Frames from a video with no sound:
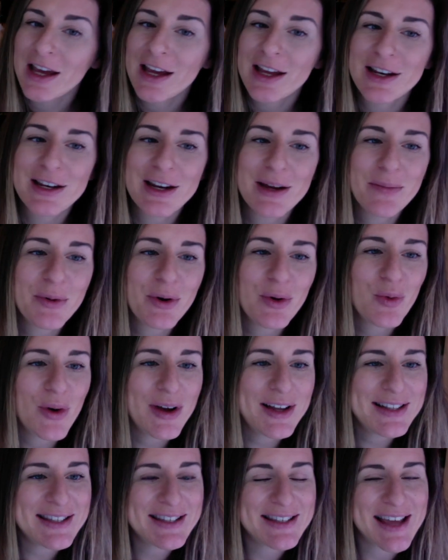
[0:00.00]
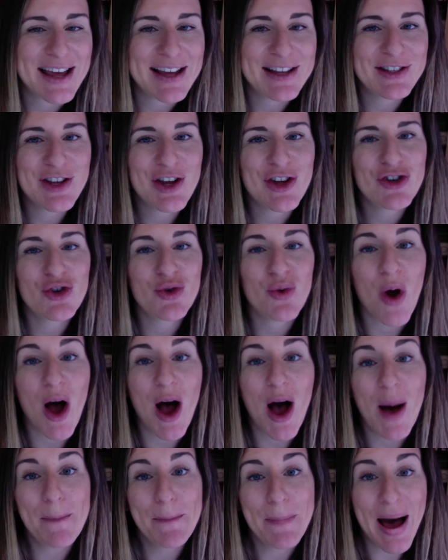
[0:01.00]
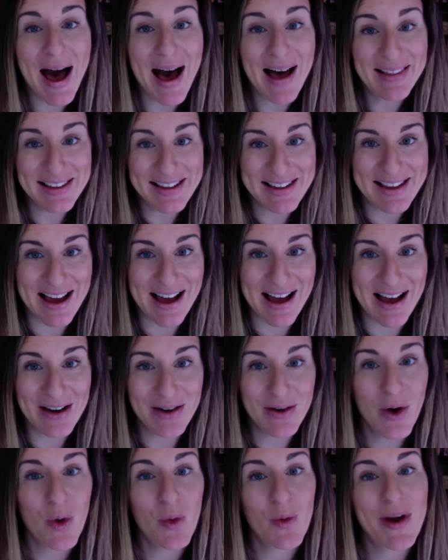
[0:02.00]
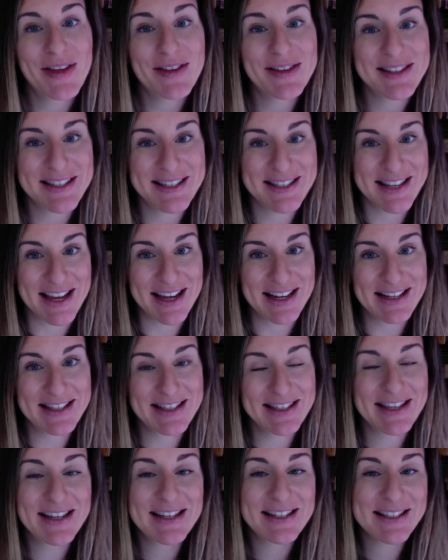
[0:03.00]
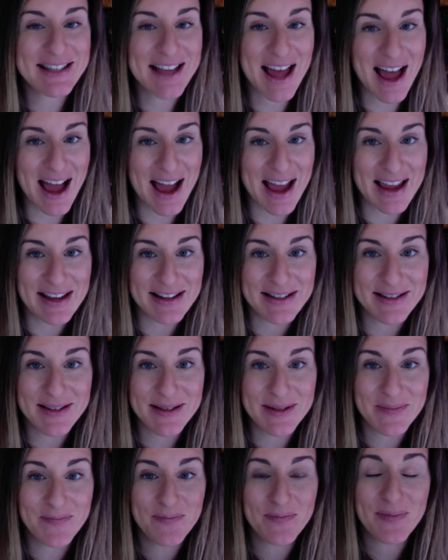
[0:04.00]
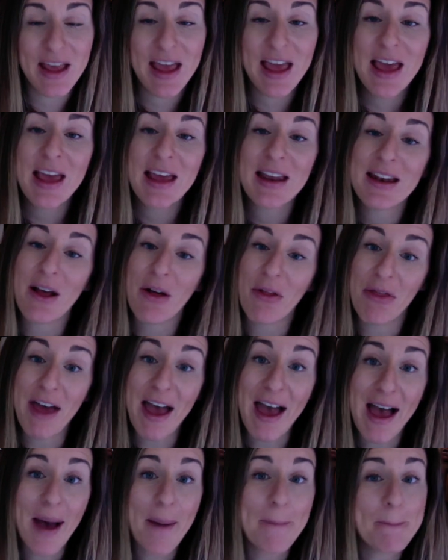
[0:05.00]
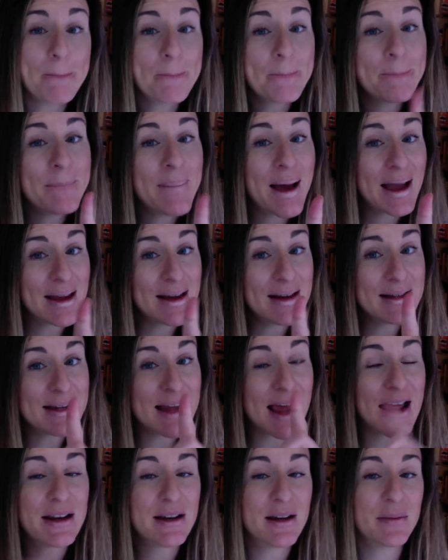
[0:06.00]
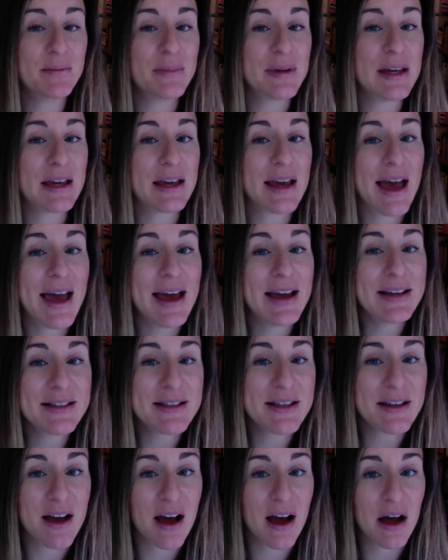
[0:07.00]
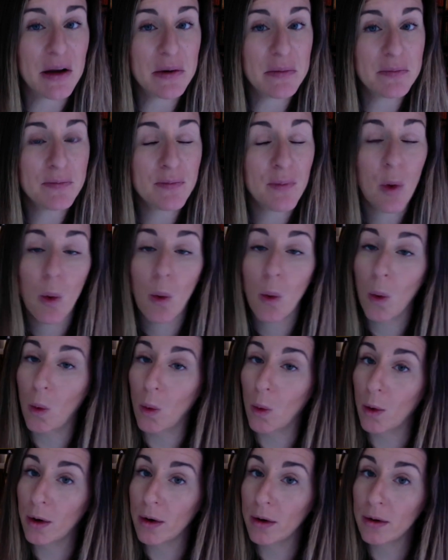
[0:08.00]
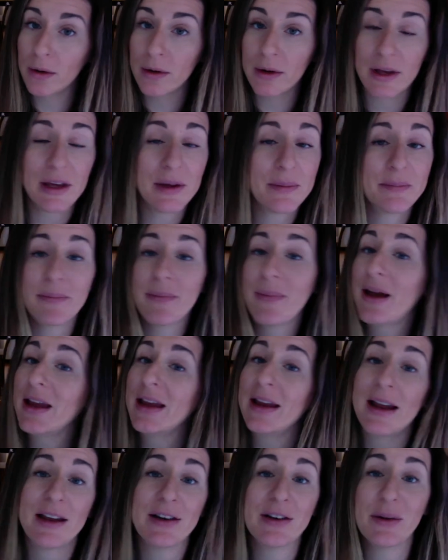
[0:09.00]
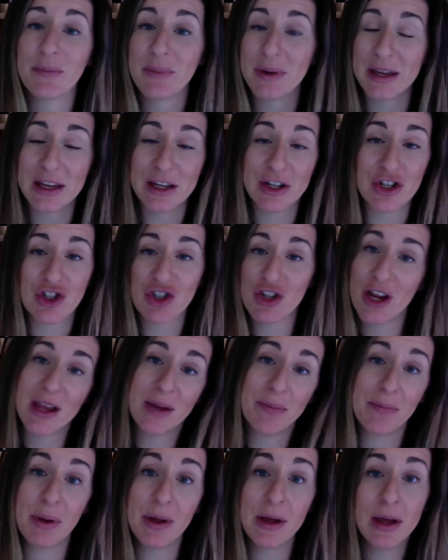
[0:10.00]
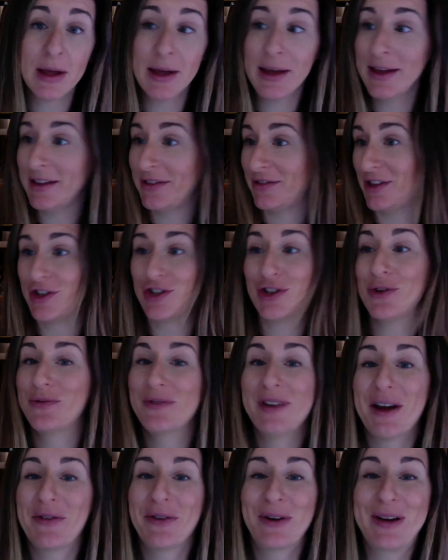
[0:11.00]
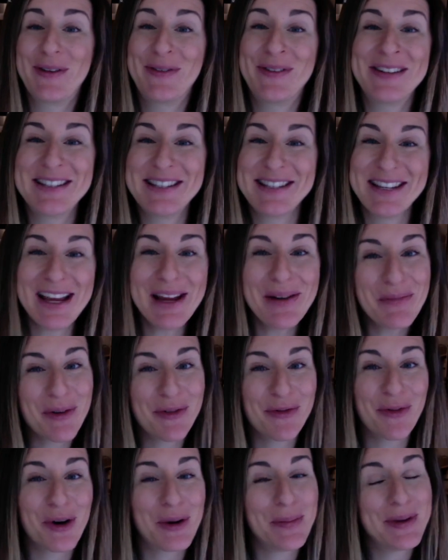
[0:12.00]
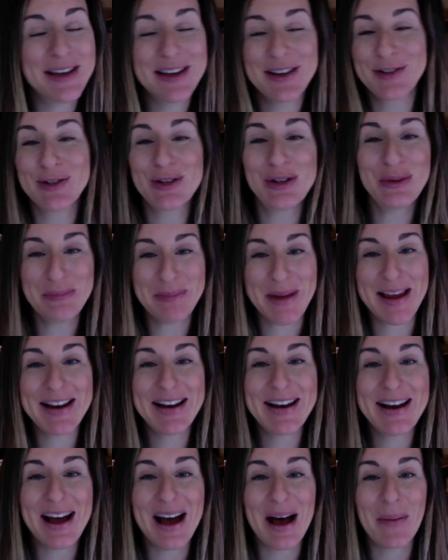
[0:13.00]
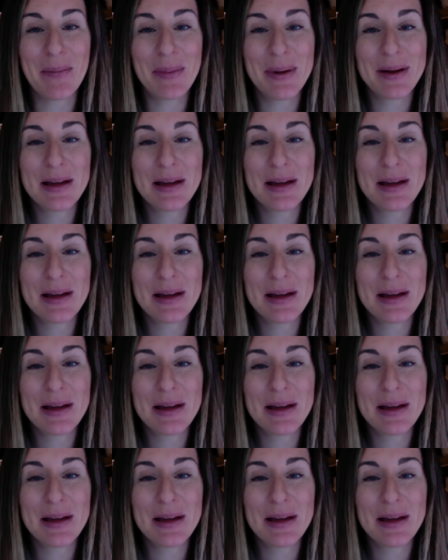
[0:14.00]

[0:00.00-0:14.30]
Number 1 says, draw a polygon with 6 sides. Now that might end up being a hexagon, or it might end up being a shape that you've never even seen before because you made it up.